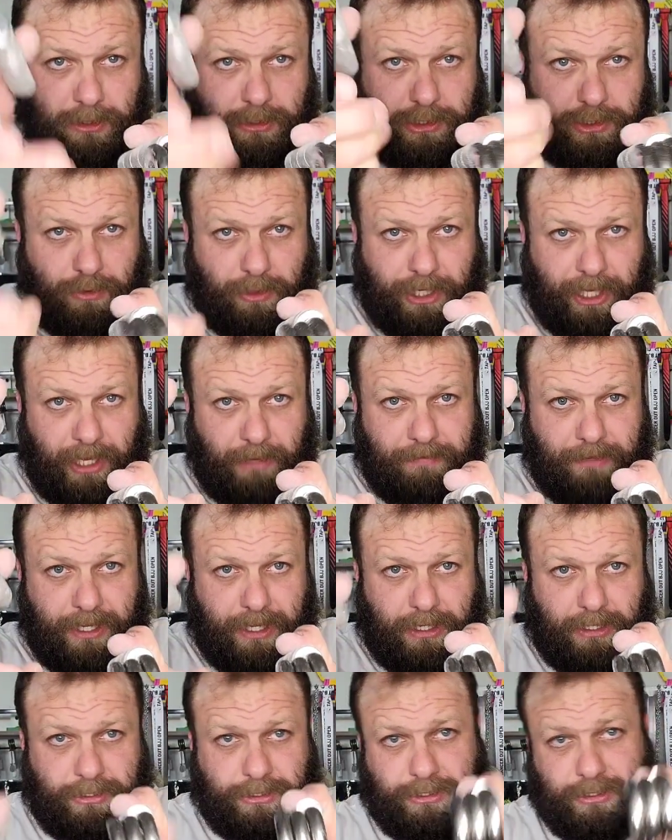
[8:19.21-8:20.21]
28
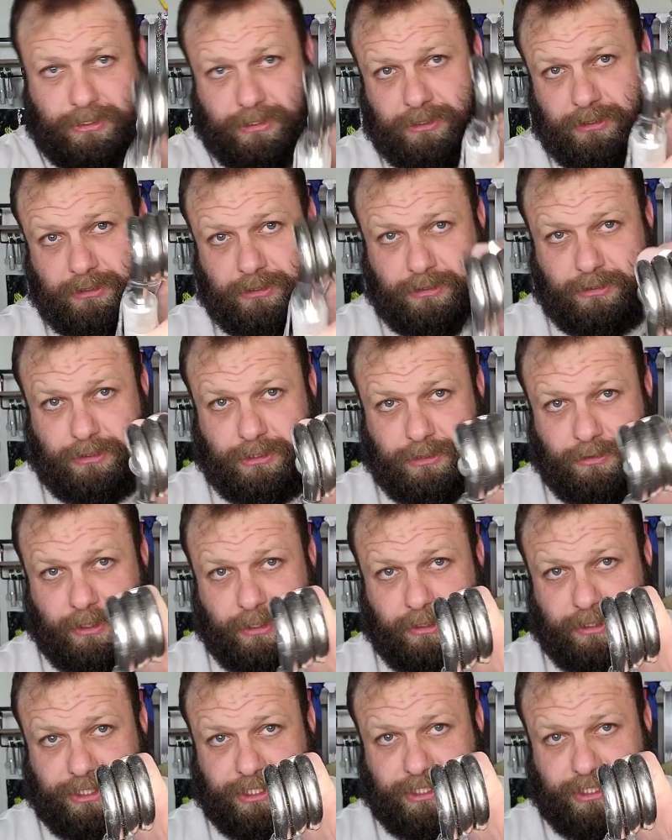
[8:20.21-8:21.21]
pounds,
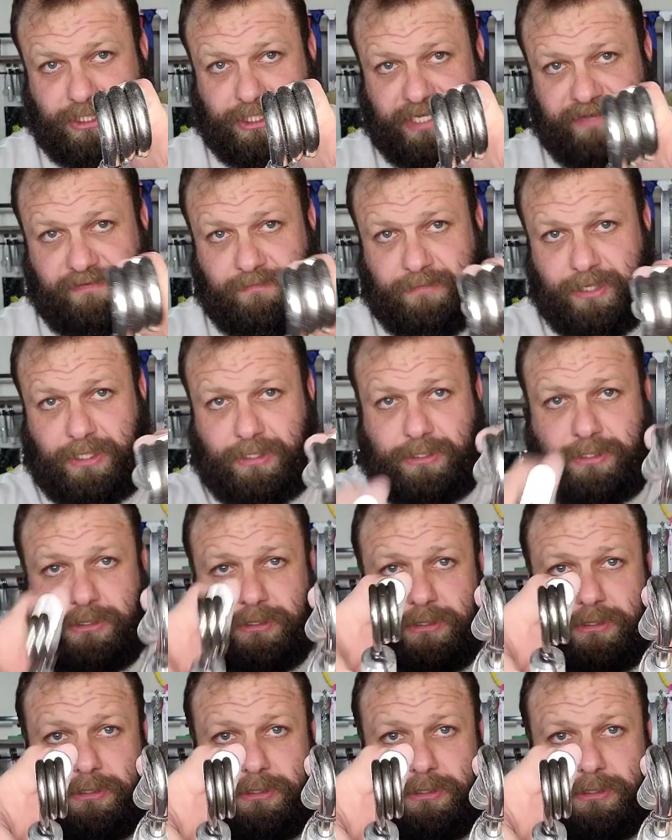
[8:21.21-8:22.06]
267 pounds.